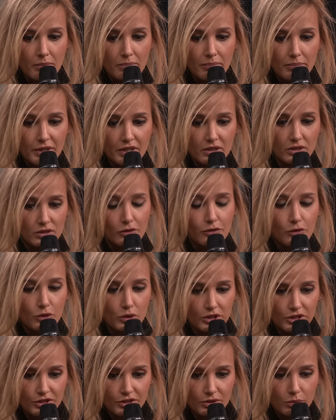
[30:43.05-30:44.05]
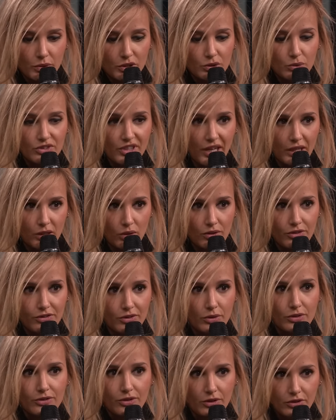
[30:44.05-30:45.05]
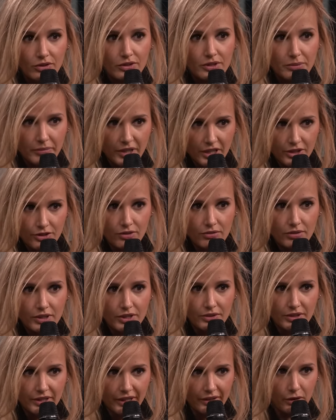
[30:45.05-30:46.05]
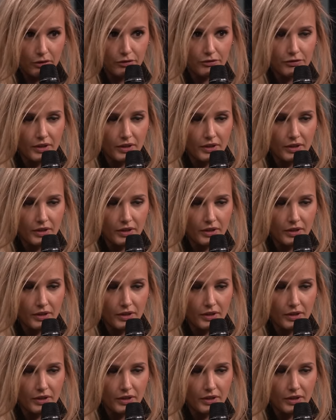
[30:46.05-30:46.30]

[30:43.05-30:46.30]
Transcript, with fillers: because, of course, when you tackle a certain imagery, you kind of